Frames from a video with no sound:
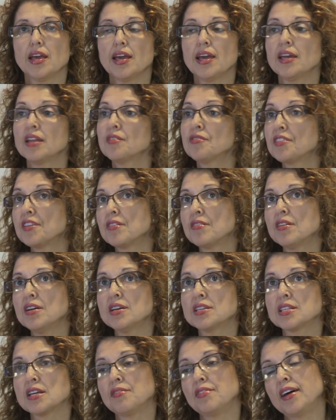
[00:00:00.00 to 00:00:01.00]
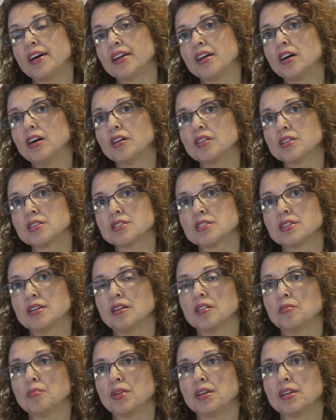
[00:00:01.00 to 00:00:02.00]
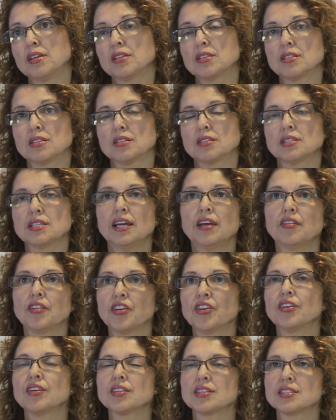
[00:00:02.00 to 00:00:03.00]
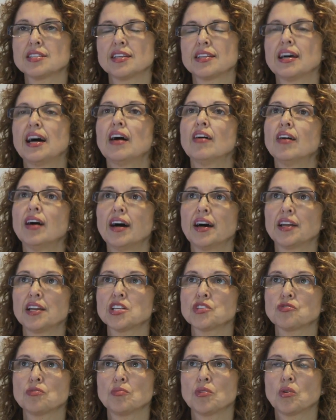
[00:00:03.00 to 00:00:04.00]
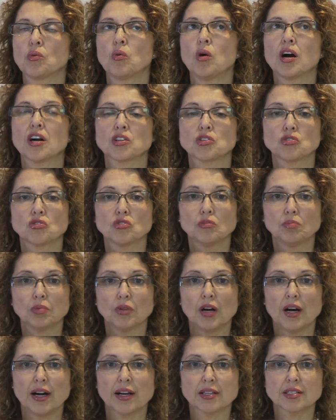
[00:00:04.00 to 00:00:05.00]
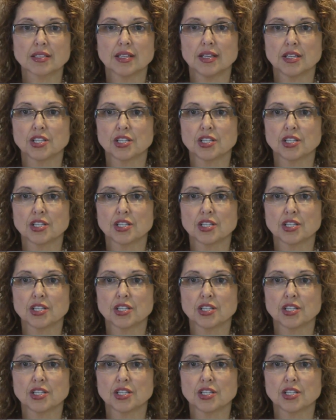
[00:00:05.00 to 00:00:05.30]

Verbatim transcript: And if there is, I've had elders tell me, Terry, you don't understand how hard it is for me to walk two blocks.